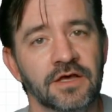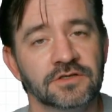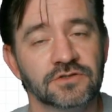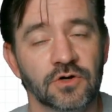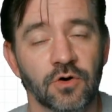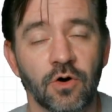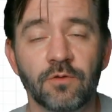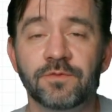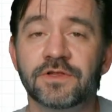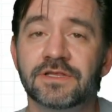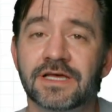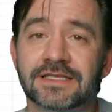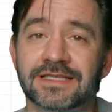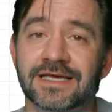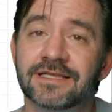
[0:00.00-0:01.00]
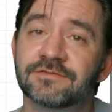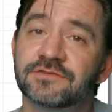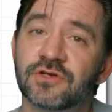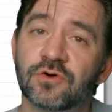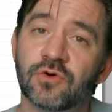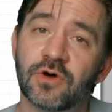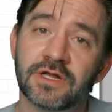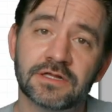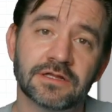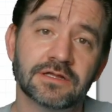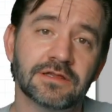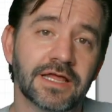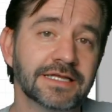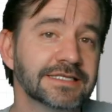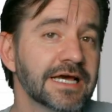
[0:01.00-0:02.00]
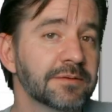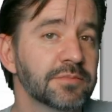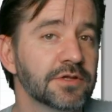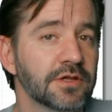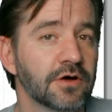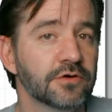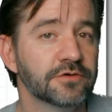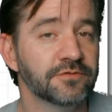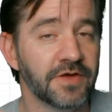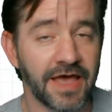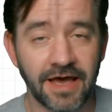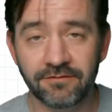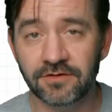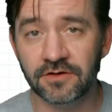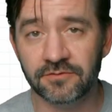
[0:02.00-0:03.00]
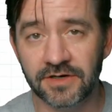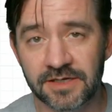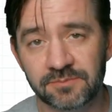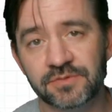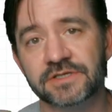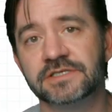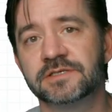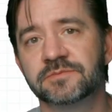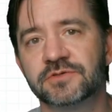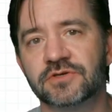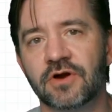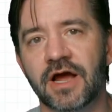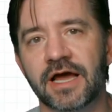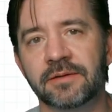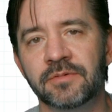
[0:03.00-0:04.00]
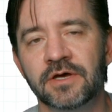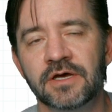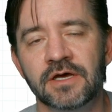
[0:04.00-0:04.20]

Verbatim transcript: So hopefully you like that. If so, go ahead and click like down below. And if you haven't already, please subscribe.